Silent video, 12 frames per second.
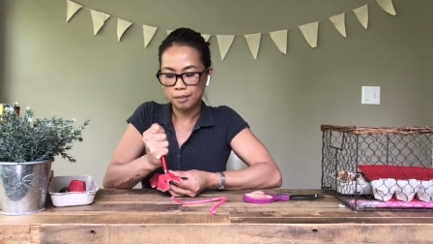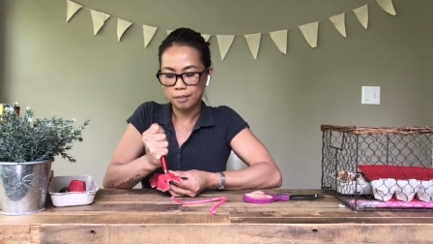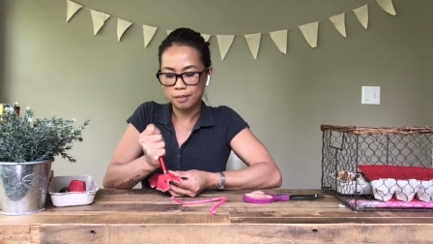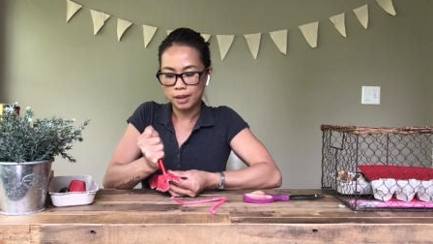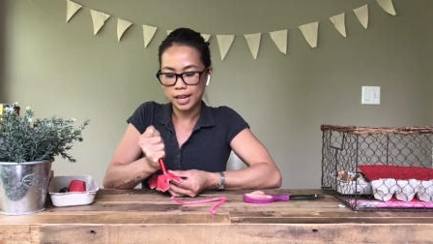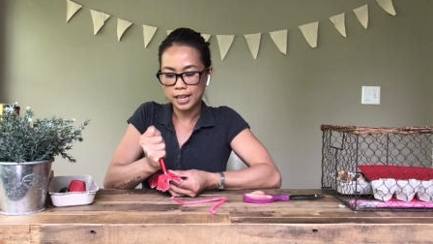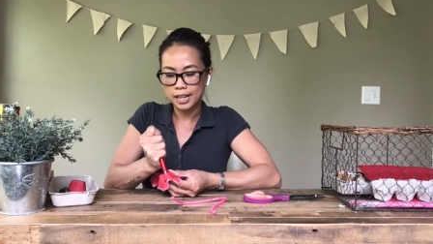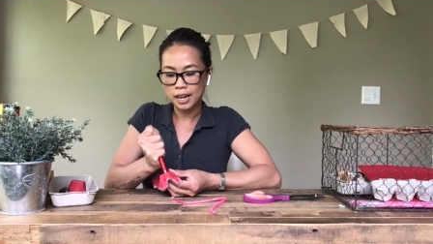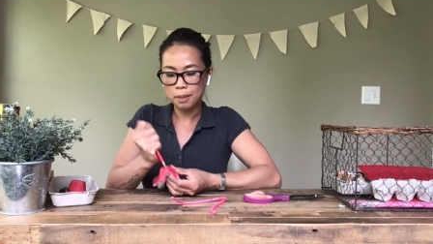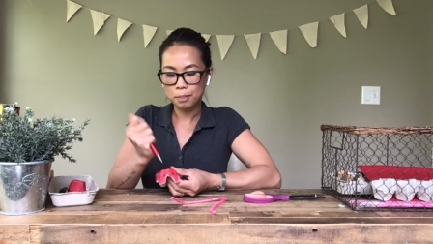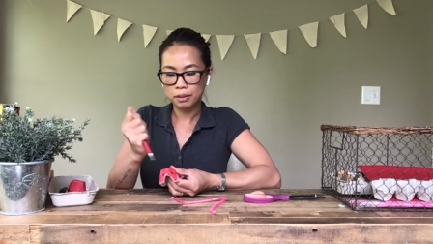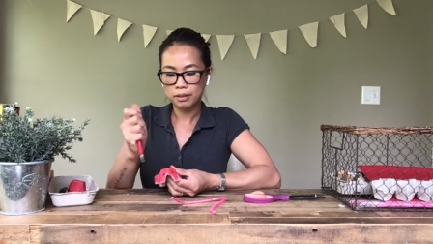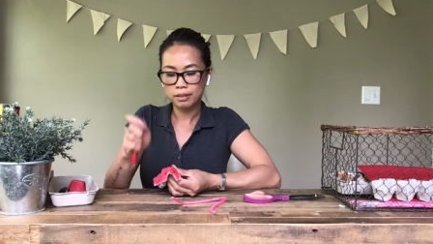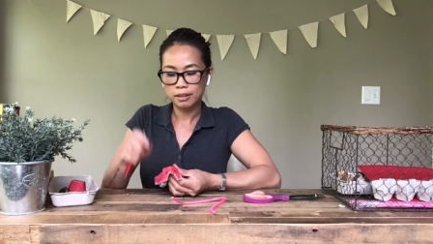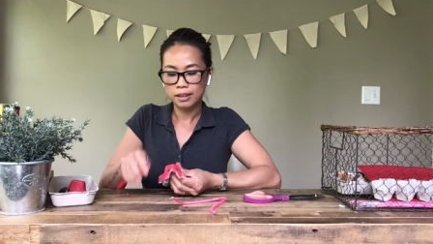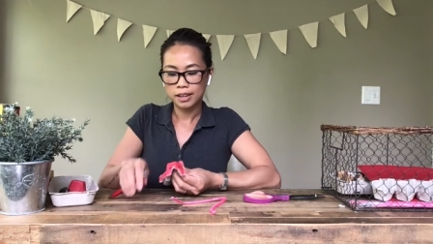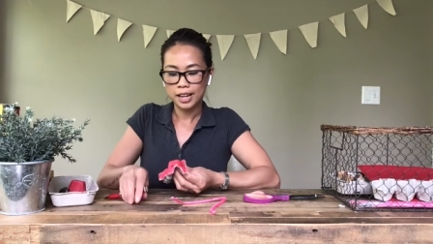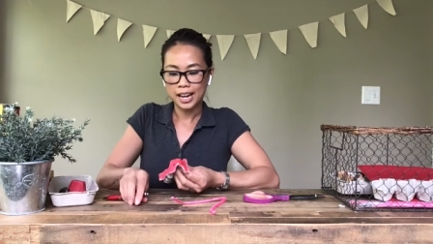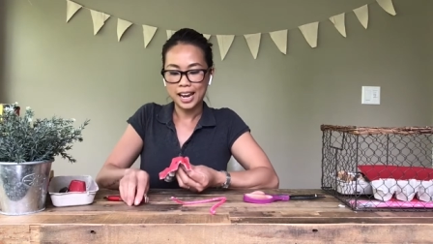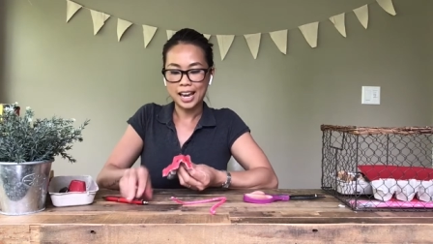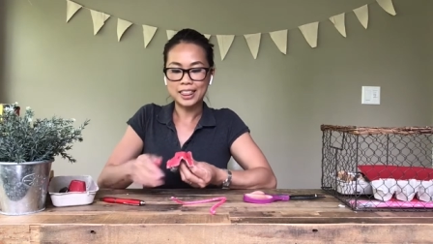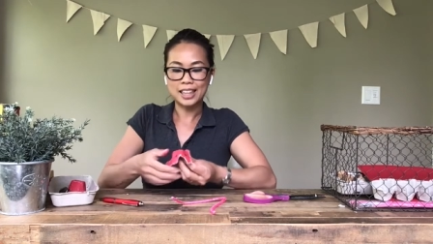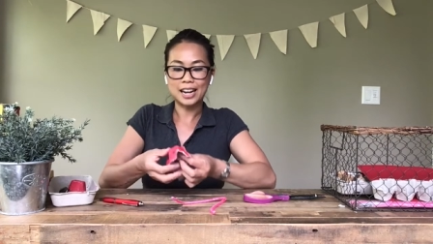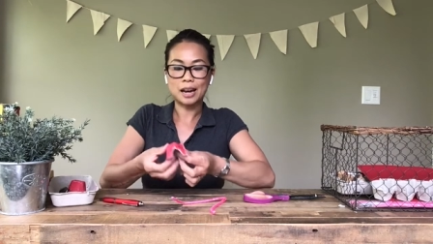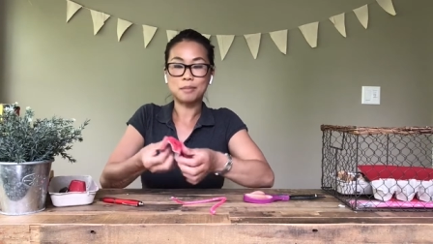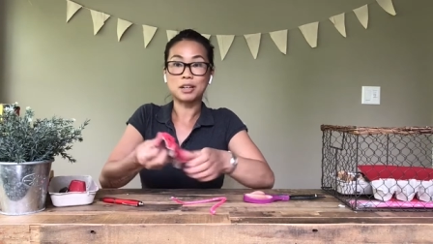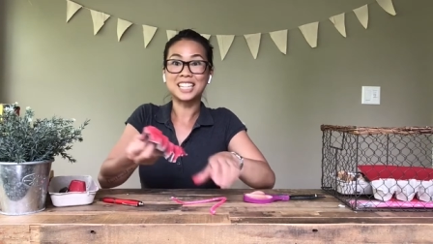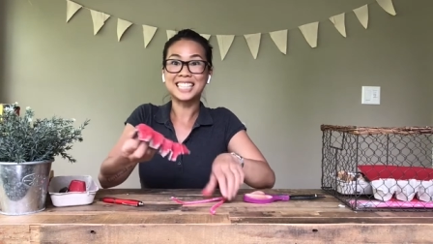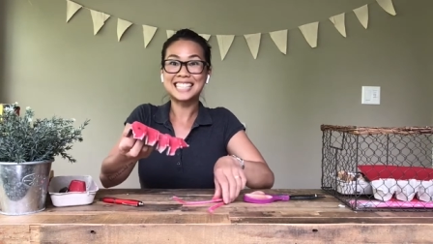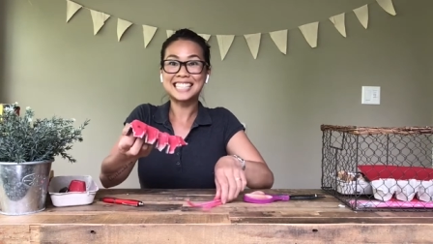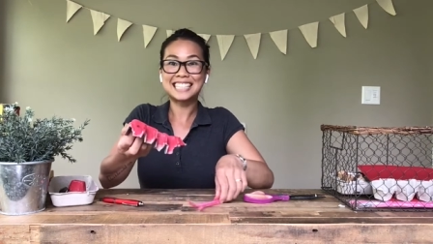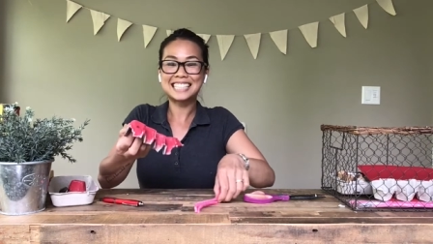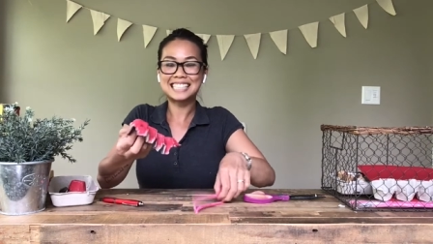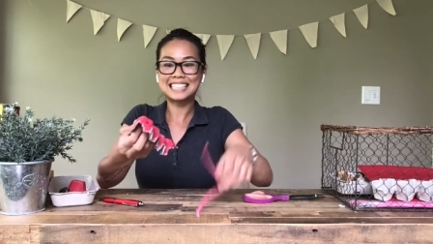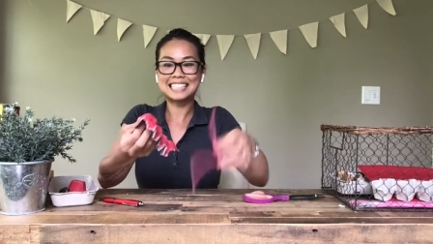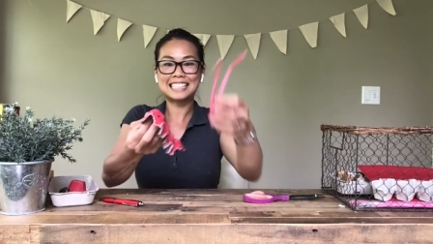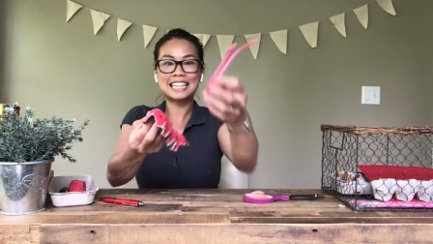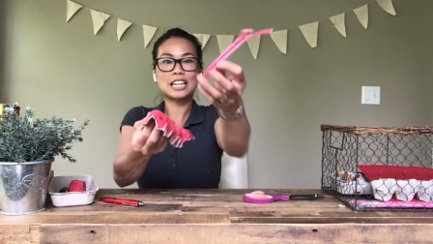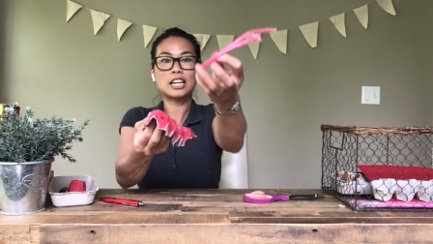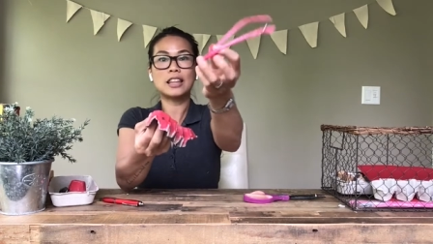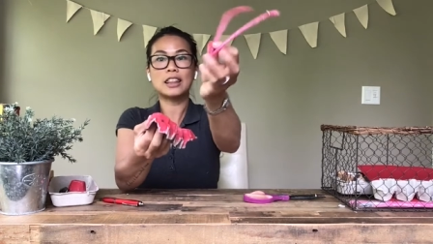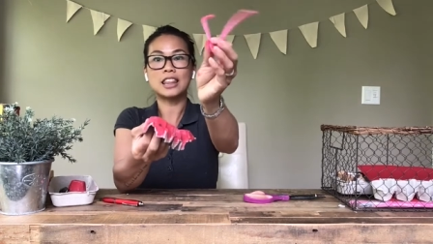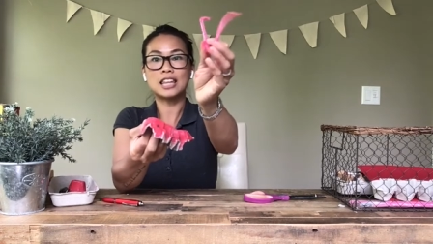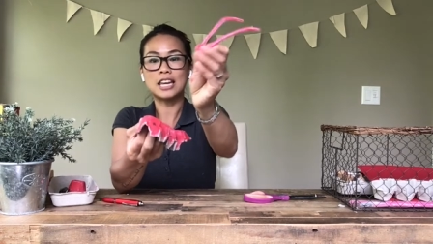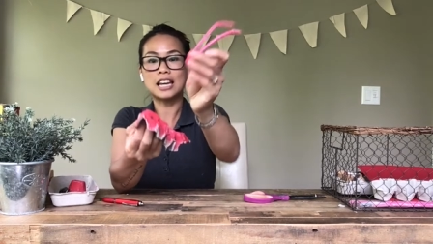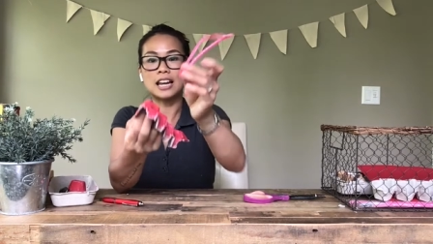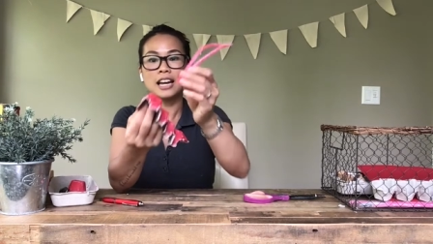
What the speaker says: egg cup, and then I'm going to stick the